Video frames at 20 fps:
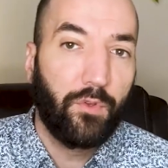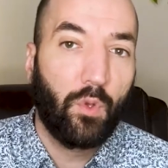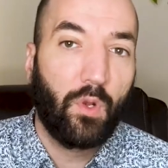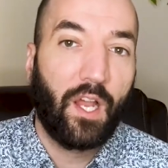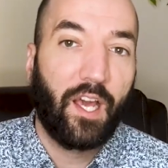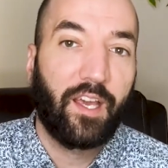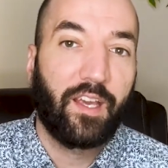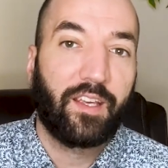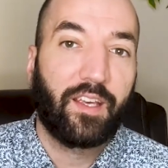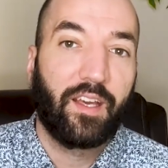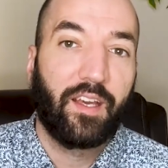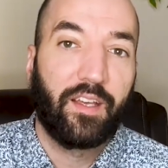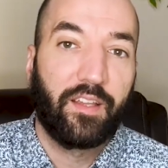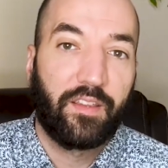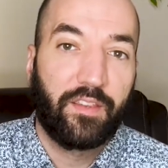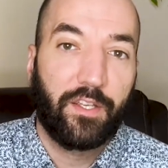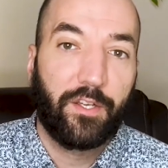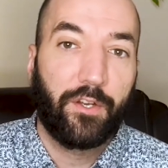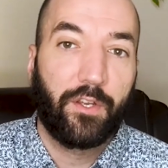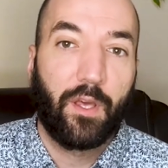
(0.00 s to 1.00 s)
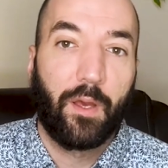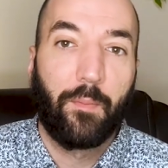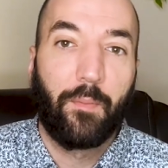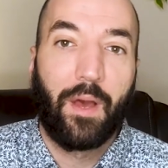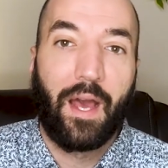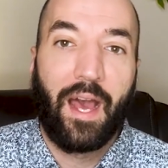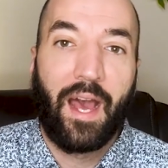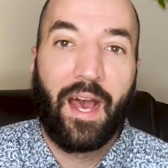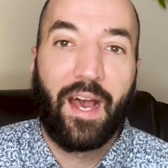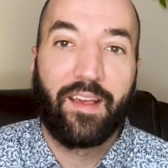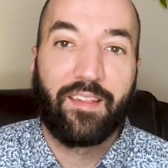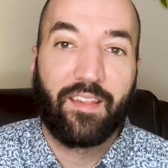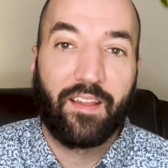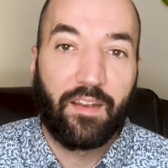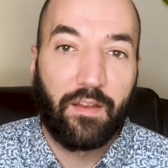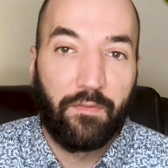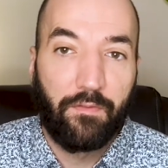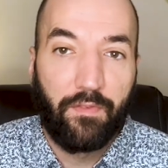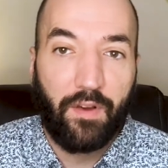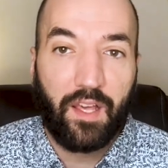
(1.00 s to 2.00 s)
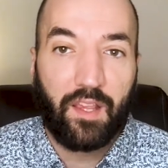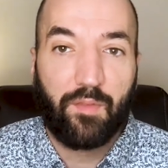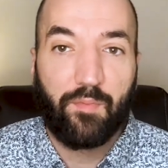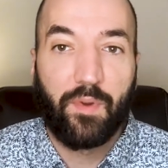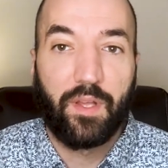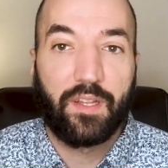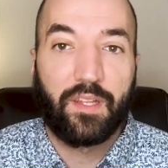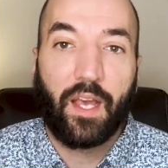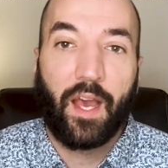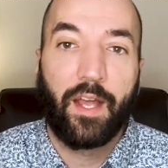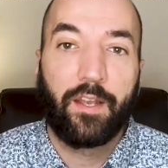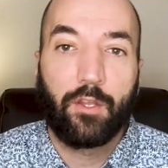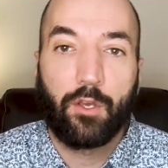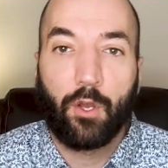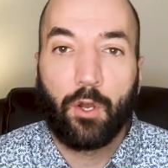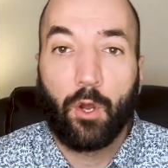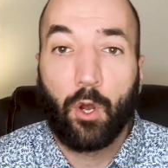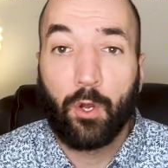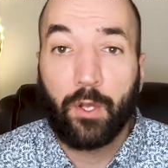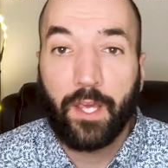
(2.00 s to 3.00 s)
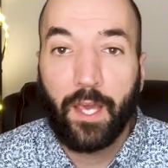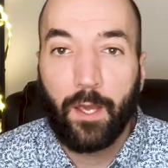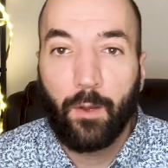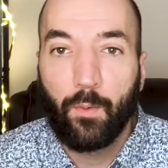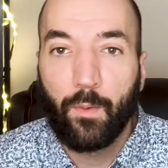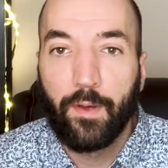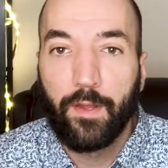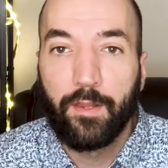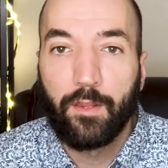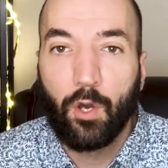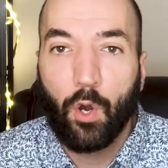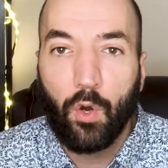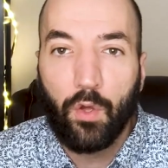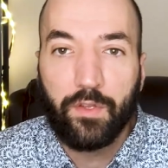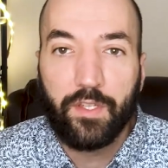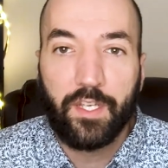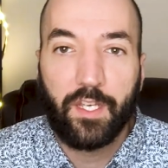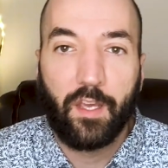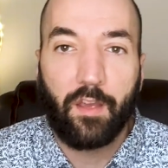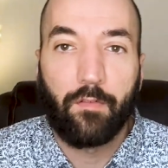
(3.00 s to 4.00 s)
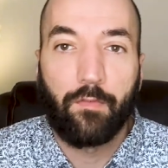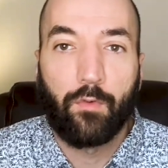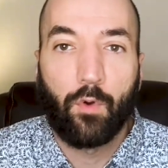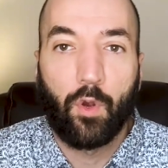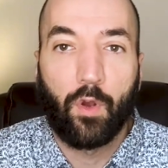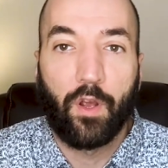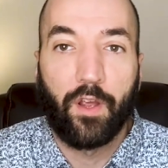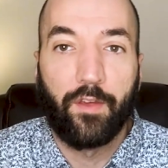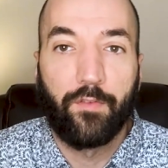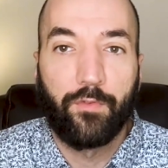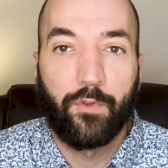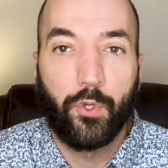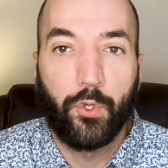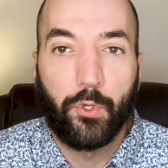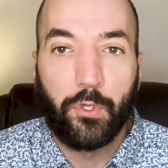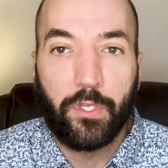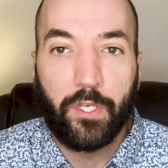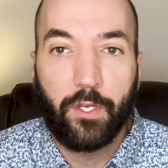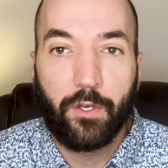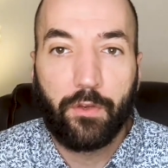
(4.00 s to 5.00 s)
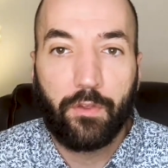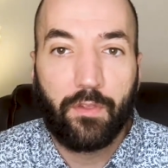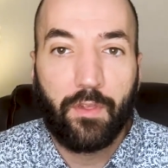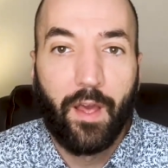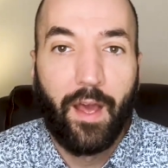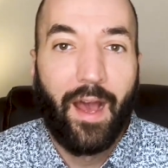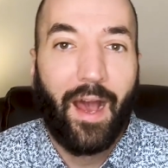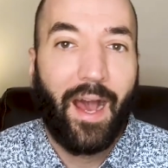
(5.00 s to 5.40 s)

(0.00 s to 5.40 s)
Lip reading: you like Ethereum as an investment and you're okay with holding it for a few years,